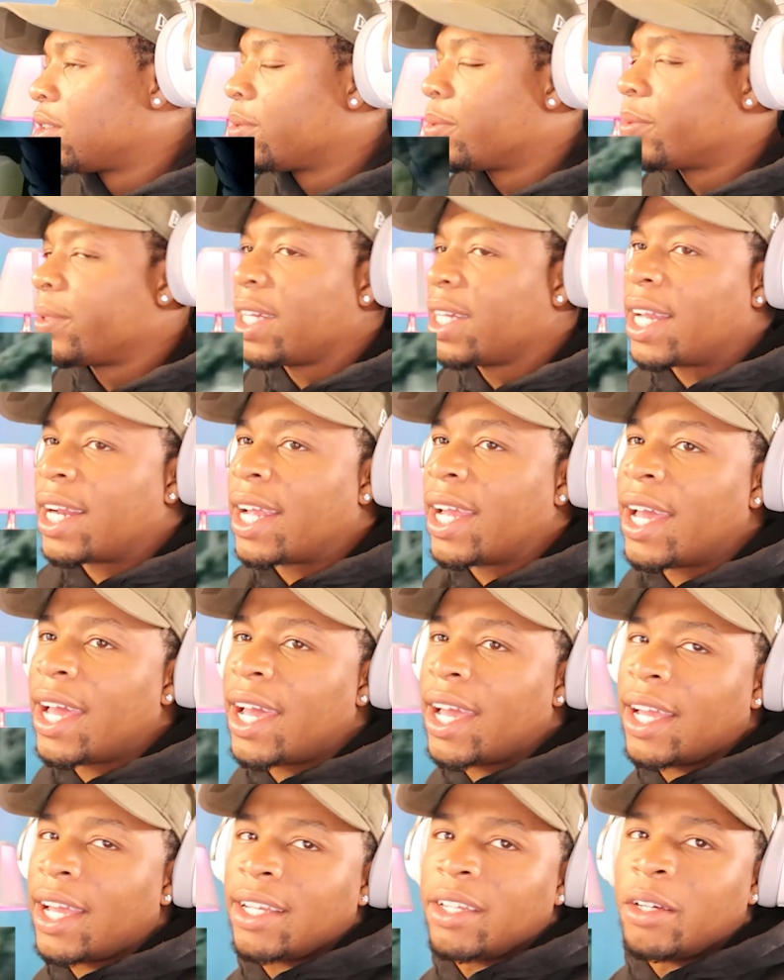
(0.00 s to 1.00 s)
We got an
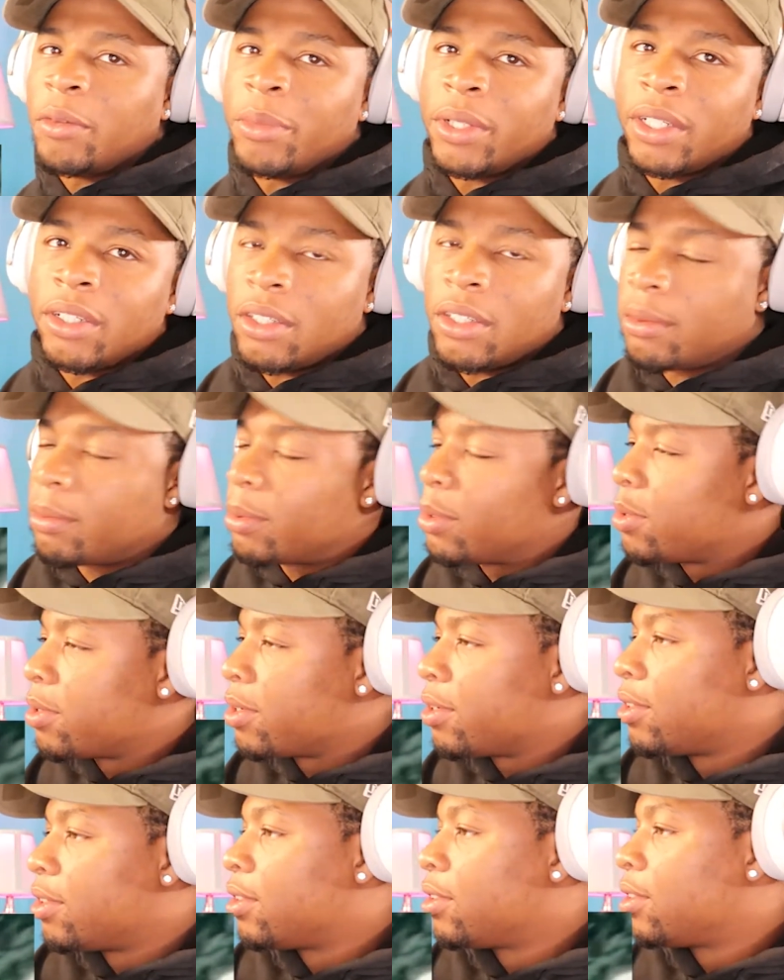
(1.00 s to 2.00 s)
ad coming up. Hold
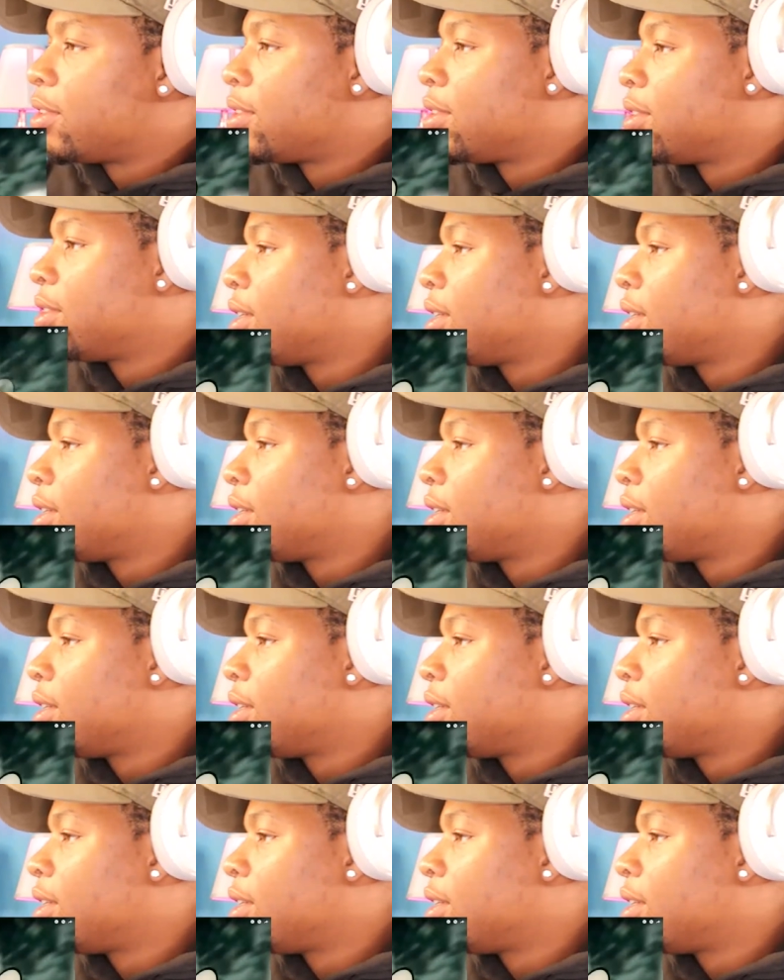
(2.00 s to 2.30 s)
on.